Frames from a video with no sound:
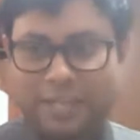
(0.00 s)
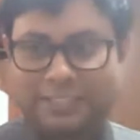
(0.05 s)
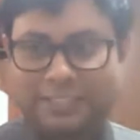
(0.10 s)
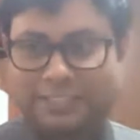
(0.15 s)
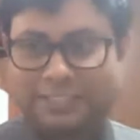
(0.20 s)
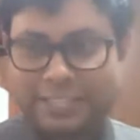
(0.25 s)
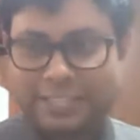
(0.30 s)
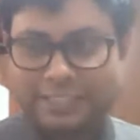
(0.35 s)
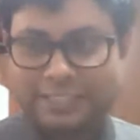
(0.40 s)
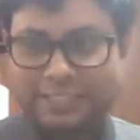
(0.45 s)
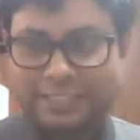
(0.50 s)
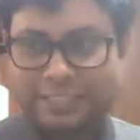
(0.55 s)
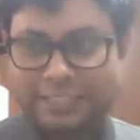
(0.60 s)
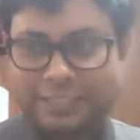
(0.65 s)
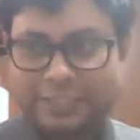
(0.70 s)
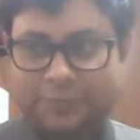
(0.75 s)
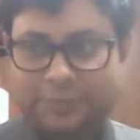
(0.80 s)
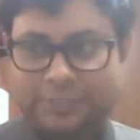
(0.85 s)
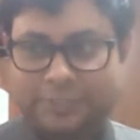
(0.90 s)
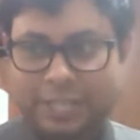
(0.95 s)
I just say this, and
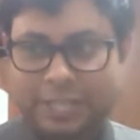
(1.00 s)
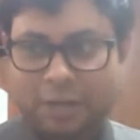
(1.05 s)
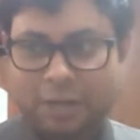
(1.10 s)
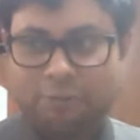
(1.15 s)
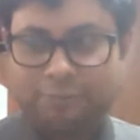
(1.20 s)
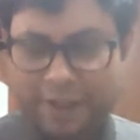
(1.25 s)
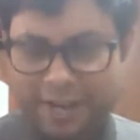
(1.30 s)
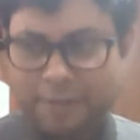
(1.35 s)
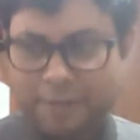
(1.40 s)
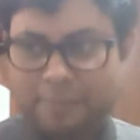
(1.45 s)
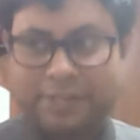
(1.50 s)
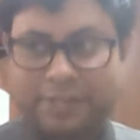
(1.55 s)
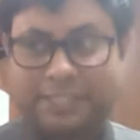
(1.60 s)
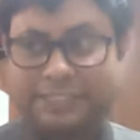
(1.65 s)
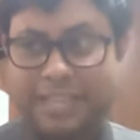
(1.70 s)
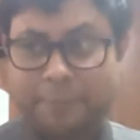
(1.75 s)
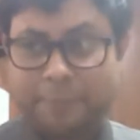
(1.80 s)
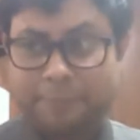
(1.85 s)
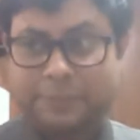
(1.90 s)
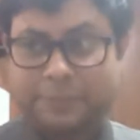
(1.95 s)
this will sound funny, but
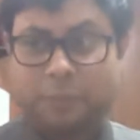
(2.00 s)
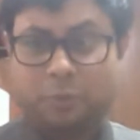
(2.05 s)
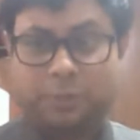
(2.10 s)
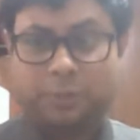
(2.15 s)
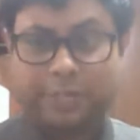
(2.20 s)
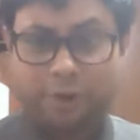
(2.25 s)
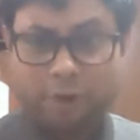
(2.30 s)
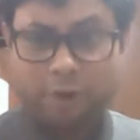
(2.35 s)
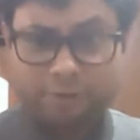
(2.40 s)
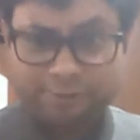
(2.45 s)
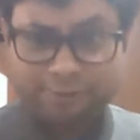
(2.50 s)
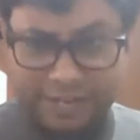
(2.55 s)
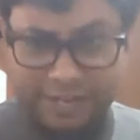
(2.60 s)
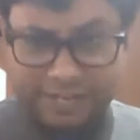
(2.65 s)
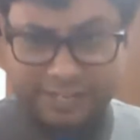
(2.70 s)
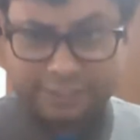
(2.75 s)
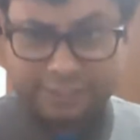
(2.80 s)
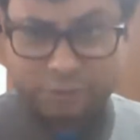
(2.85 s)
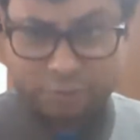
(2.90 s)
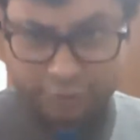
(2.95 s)
it's absolutely not
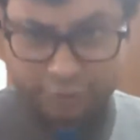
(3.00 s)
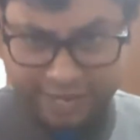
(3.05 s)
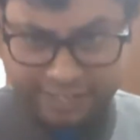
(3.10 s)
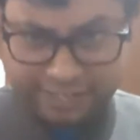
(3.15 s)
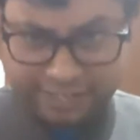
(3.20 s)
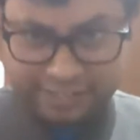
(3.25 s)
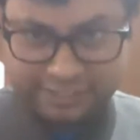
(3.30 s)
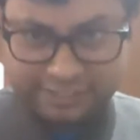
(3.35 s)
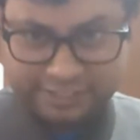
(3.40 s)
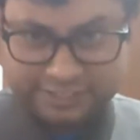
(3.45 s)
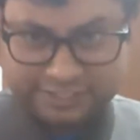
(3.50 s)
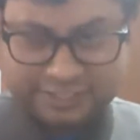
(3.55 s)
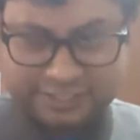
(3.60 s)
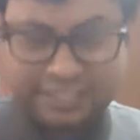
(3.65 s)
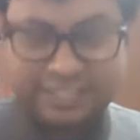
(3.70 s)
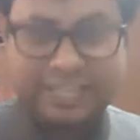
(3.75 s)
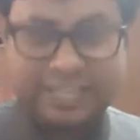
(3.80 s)
funny. It's horrendous.